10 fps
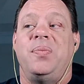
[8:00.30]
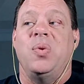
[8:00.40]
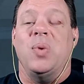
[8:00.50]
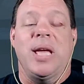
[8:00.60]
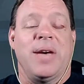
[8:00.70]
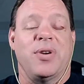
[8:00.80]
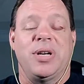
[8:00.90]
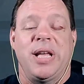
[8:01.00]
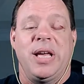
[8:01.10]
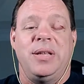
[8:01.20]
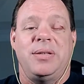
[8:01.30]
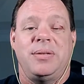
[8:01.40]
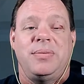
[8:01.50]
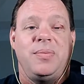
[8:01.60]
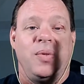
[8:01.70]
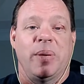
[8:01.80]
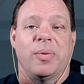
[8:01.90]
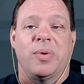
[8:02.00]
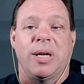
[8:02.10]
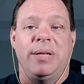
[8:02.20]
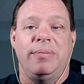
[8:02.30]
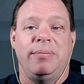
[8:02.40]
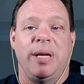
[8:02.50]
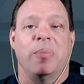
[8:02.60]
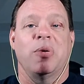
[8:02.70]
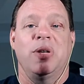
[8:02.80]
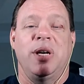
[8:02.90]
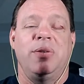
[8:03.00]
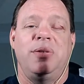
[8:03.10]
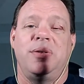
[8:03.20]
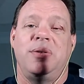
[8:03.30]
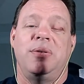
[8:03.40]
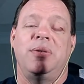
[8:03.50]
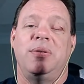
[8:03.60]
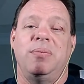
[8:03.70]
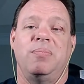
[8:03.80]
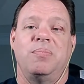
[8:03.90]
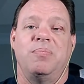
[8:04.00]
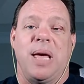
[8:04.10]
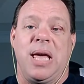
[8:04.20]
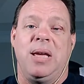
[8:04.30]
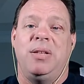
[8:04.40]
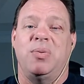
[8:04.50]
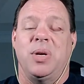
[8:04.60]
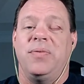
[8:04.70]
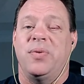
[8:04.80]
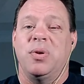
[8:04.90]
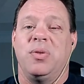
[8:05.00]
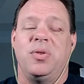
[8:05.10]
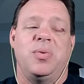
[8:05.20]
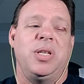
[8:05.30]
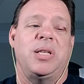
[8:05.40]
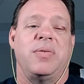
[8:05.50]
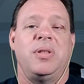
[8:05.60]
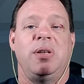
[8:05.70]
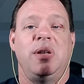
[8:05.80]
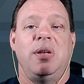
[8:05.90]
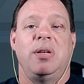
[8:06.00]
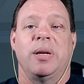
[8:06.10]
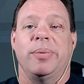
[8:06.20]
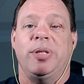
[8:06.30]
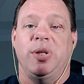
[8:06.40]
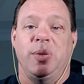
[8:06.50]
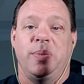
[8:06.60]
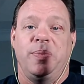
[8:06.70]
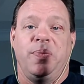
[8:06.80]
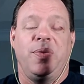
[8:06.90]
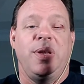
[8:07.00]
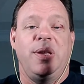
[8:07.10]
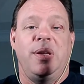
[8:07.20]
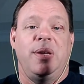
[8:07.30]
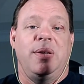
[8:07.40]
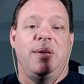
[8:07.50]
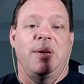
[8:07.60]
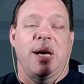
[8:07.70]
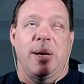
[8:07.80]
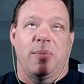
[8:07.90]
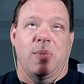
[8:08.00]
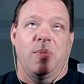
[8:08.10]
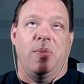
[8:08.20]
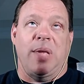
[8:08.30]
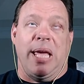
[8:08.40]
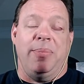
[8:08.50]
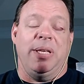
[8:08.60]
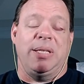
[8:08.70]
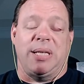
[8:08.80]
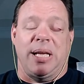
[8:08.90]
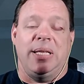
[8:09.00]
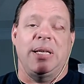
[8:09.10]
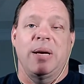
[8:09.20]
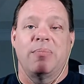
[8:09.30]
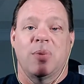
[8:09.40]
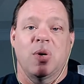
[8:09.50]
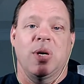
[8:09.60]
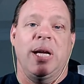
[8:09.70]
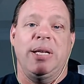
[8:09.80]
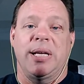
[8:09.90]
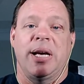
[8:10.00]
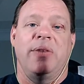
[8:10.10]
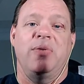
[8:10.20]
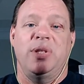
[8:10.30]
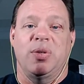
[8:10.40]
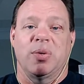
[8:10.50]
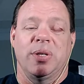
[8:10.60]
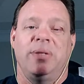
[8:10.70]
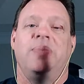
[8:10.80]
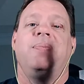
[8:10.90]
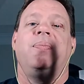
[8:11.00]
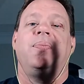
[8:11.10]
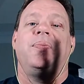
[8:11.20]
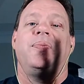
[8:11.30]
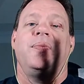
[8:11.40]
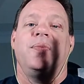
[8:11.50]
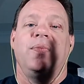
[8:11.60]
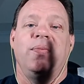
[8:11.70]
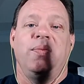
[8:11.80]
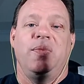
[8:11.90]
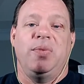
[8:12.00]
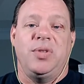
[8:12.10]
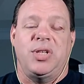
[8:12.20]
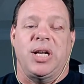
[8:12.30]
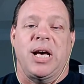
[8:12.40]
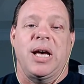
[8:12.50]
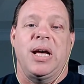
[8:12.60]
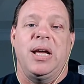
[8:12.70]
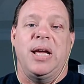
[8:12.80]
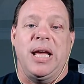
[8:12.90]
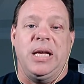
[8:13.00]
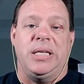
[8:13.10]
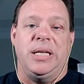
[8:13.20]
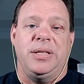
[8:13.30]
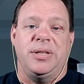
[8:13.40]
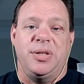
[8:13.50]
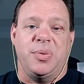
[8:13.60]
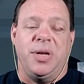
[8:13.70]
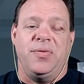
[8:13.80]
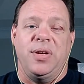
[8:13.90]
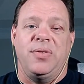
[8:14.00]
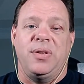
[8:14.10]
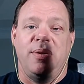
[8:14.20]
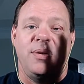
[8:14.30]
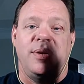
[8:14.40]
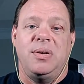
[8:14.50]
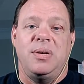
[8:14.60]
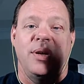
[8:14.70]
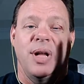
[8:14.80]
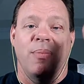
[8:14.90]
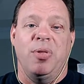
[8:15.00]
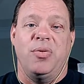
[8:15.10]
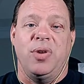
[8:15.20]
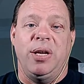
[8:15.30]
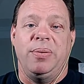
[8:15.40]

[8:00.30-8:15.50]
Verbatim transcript: we have our dates. Number one, Emerald Coast, May twenty-fourth through twenty-seventh. Number two, um, Amy Slate's Amoray Dive Resort, July eighteenth to the twenty-fifth. Number three,